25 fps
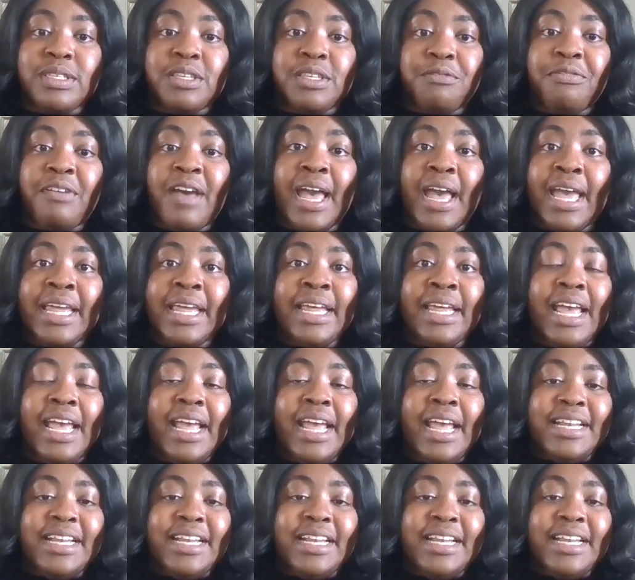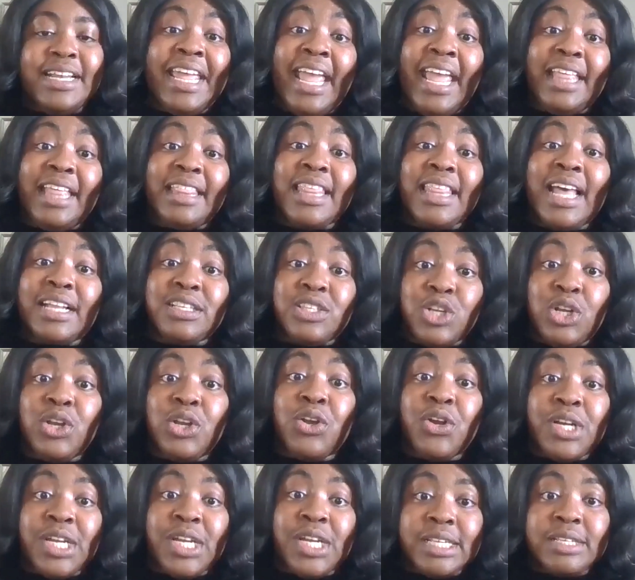If I dedicate that to
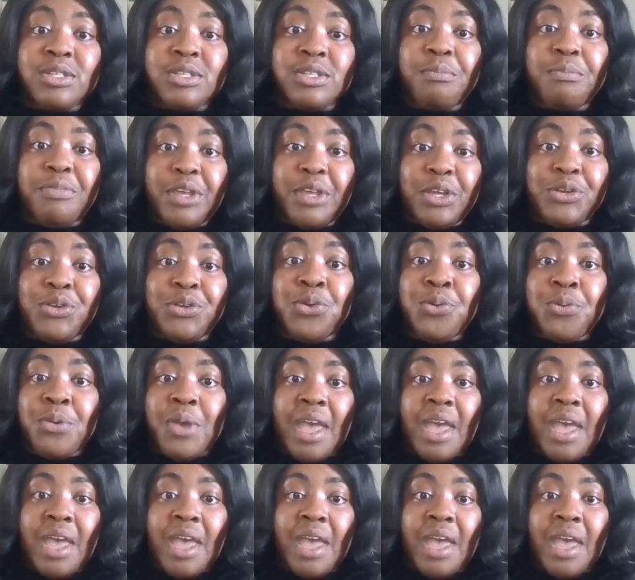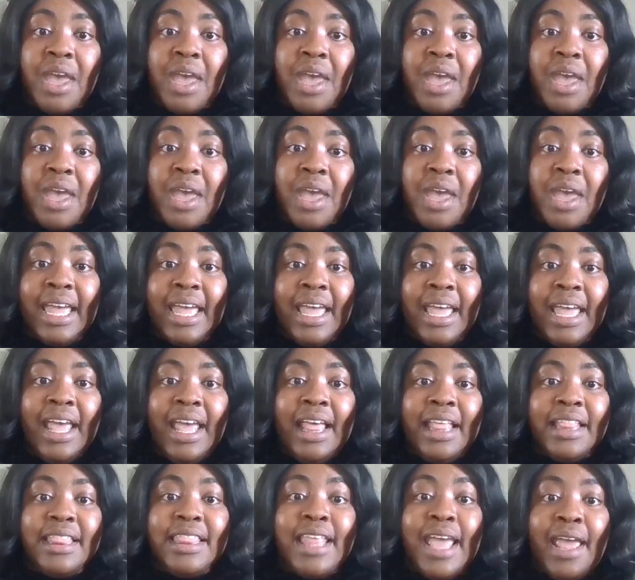learning something new every day,
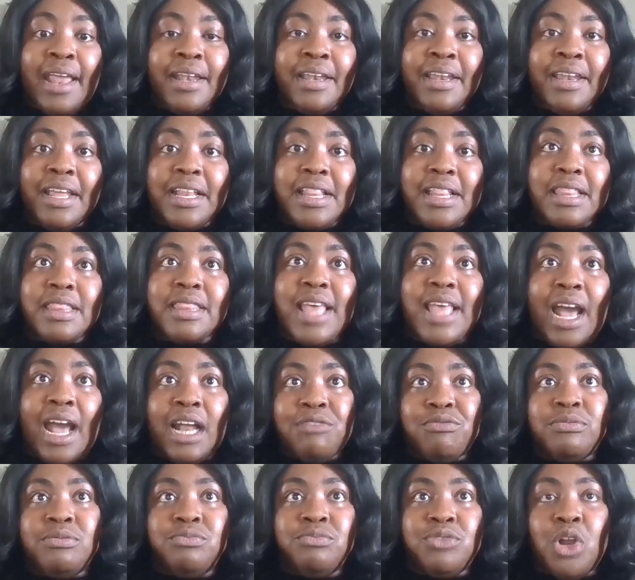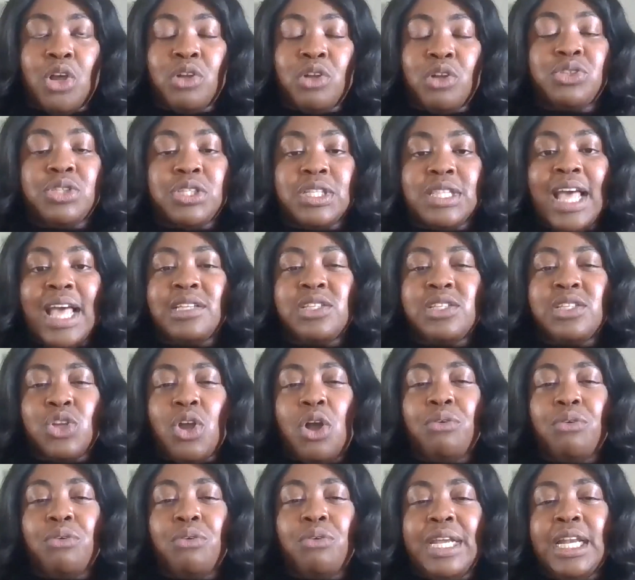then that's
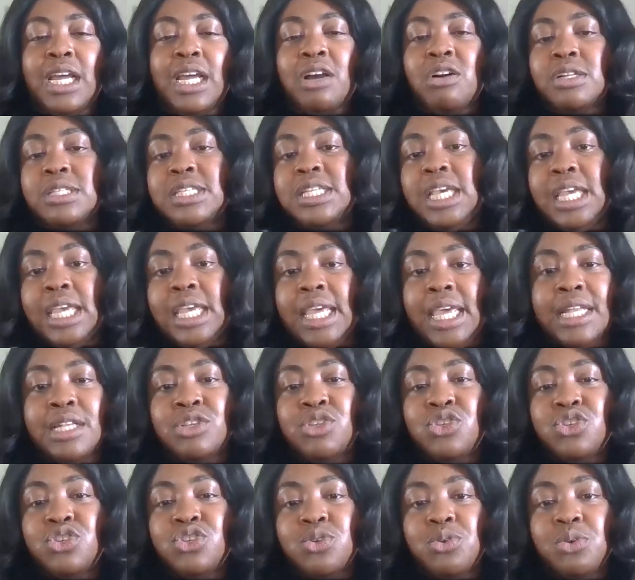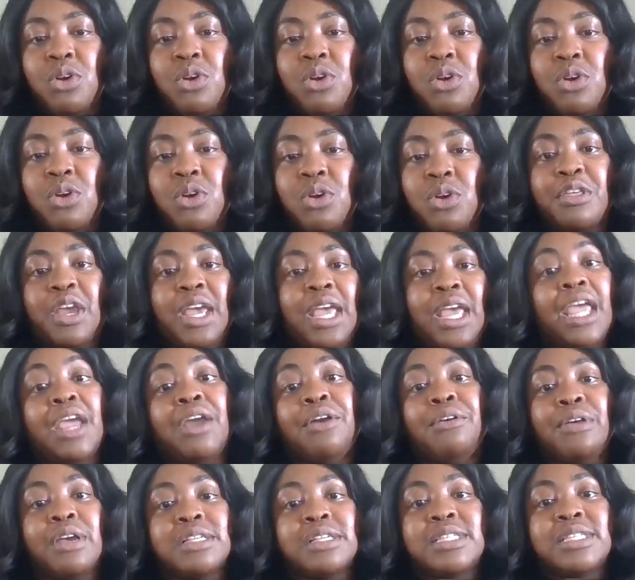not really cutting into other
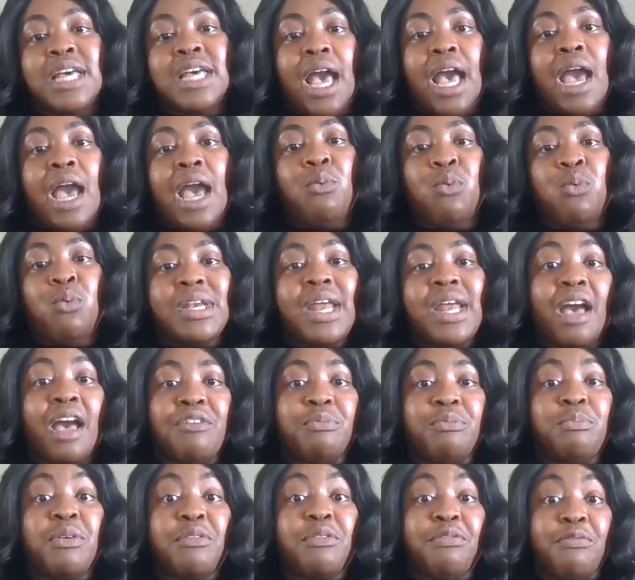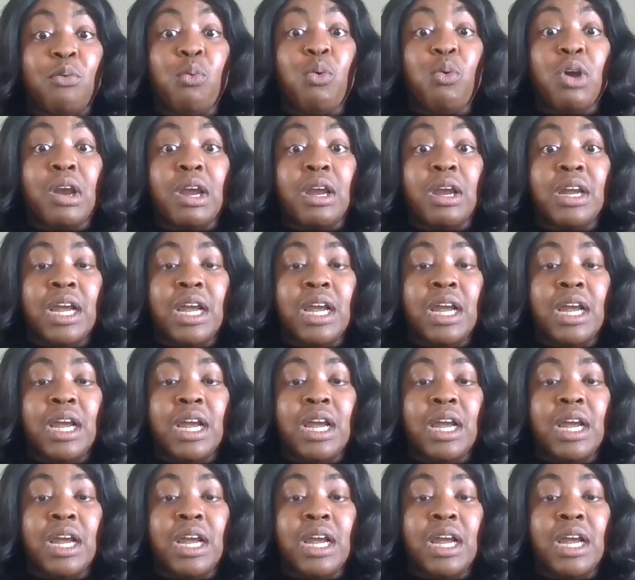areas that I would have before.